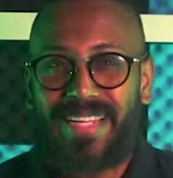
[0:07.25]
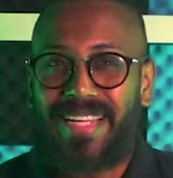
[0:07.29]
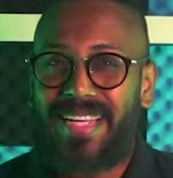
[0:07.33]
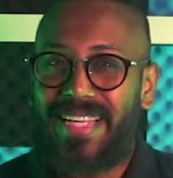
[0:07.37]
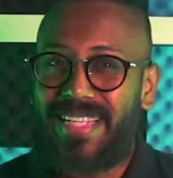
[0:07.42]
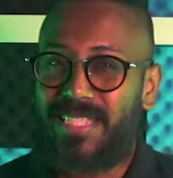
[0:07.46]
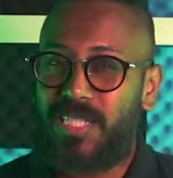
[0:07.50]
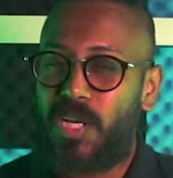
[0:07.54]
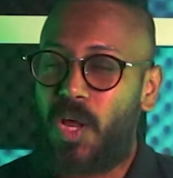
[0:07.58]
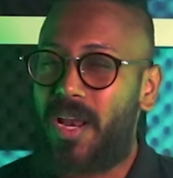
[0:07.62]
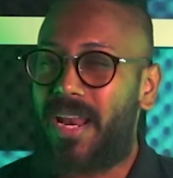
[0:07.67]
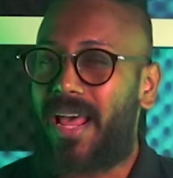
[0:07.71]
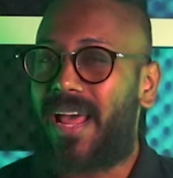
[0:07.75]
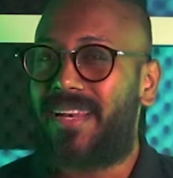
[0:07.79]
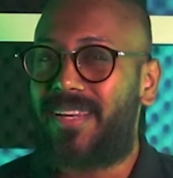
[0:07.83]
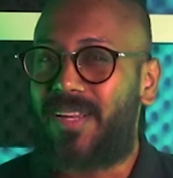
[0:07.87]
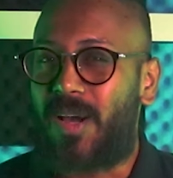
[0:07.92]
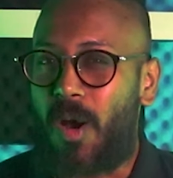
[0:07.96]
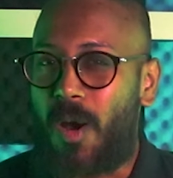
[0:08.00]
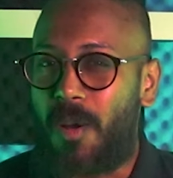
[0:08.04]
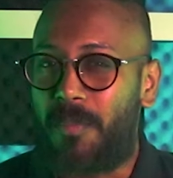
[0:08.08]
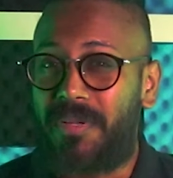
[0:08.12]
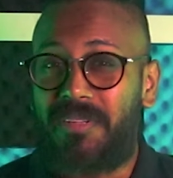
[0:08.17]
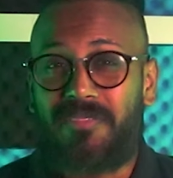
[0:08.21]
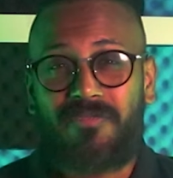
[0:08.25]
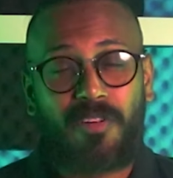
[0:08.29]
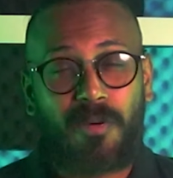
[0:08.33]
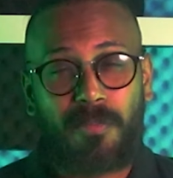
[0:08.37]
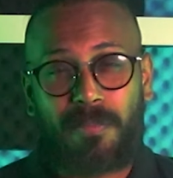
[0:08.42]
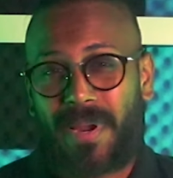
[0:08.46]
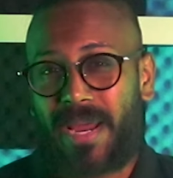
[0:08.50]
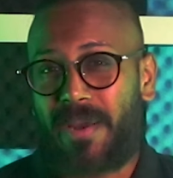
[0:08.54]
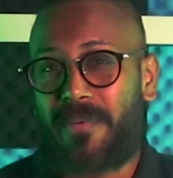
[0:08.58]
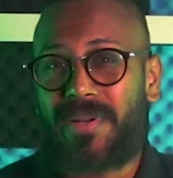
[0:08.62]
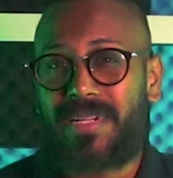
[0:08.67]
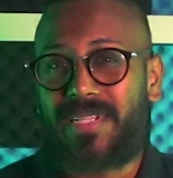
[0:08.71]
It's not uncommon for
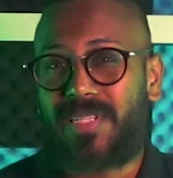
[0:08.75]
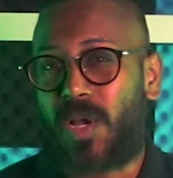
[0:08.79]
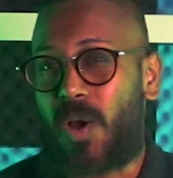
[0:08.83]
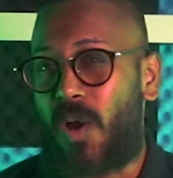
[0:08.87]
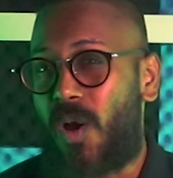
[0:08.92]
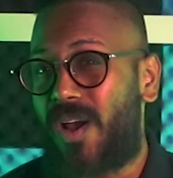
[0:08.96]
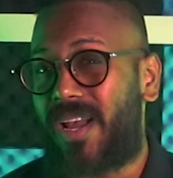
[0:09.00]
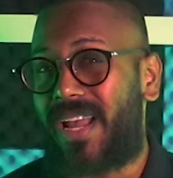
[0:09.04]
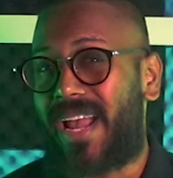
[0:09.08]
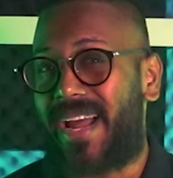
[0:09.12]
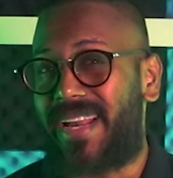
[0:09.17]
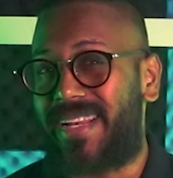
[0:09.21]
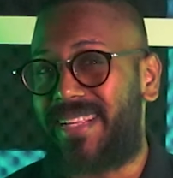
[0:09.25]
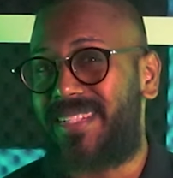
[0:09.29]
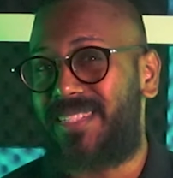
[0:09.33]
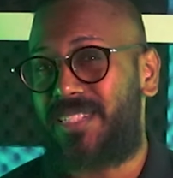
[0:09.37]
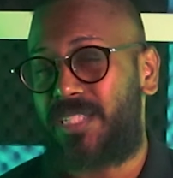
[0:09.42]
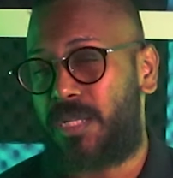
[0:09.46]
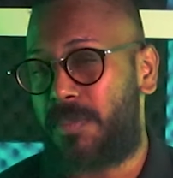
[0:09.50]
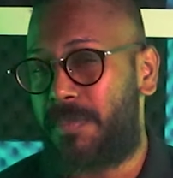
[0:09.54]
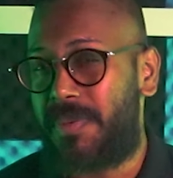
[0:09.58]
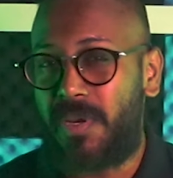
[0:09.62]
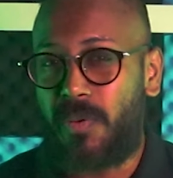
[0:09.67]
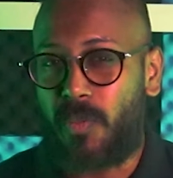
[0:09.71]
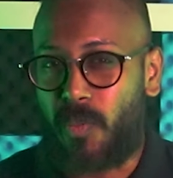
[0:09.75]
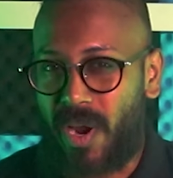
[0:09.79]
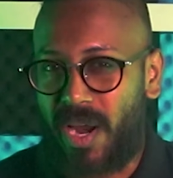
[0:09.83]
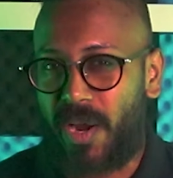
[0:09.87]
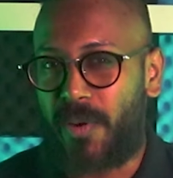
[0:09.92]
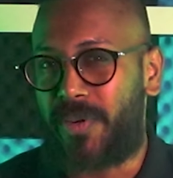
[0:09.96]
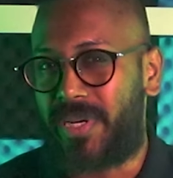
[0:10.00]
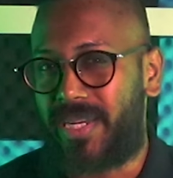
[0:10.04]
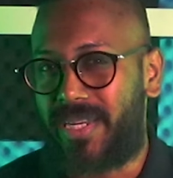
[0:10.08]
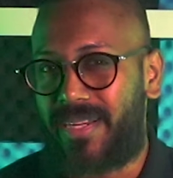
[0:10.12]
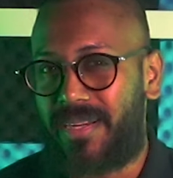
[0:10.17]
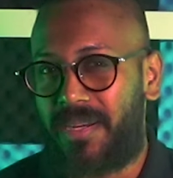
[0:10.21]
parents or guardians to be
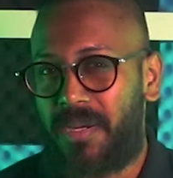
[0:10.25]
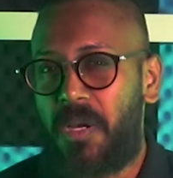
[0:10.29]
wary.